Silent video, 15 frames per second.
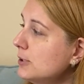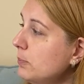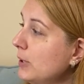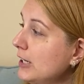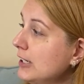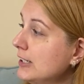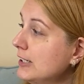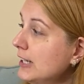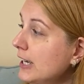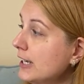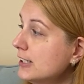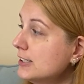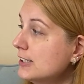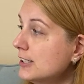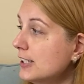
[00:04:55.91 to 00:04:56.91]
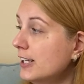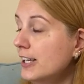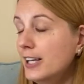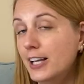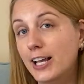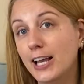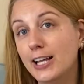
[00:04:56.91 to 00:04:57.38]
to make a nest
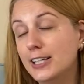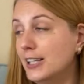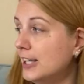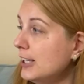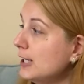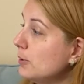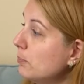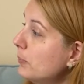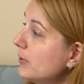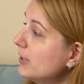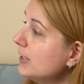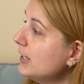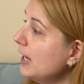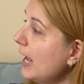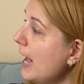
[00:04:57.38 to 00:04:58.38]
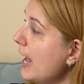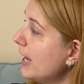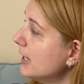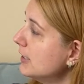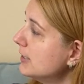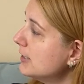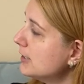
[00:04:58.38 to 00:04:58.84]
and keep the
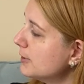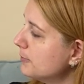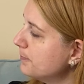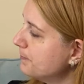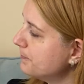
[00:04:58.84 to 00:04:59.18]
eggs.